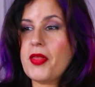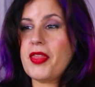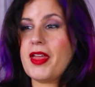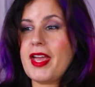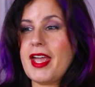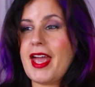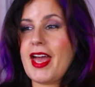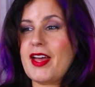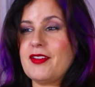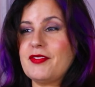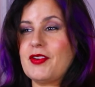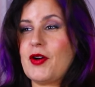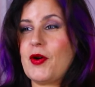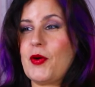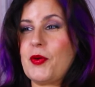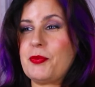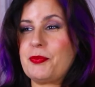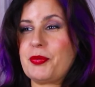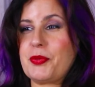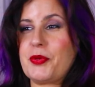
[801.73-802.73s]
They have a
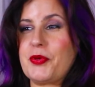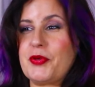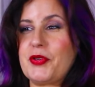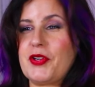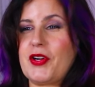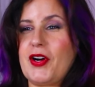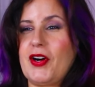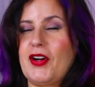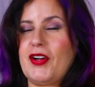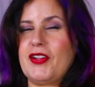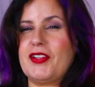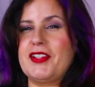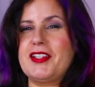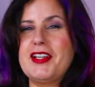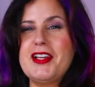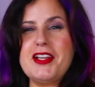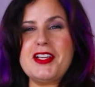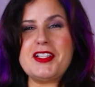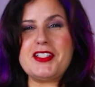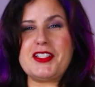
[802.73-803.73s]
whole protocol
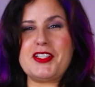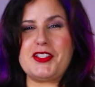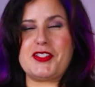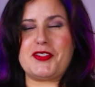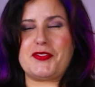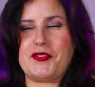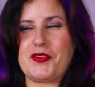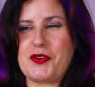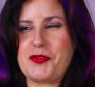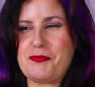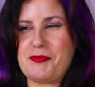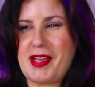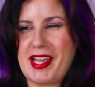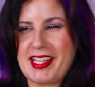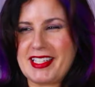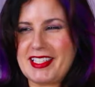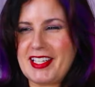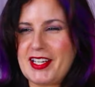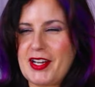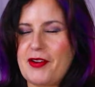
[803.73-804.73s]
just for
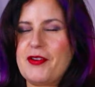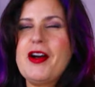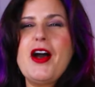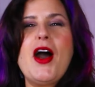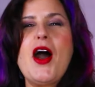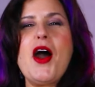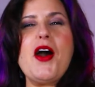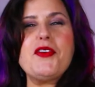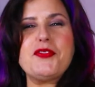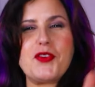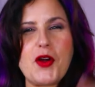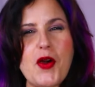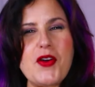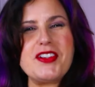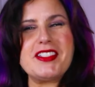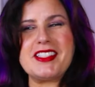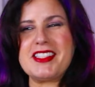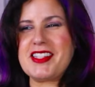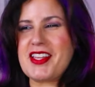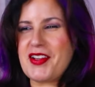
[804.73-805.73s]
Magneto. Of
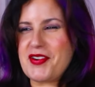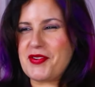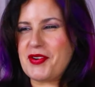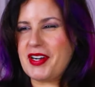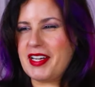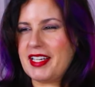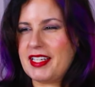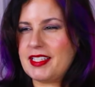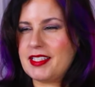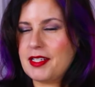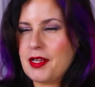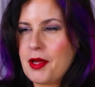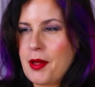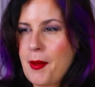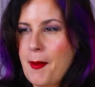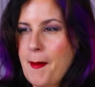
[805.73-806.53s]
course they would!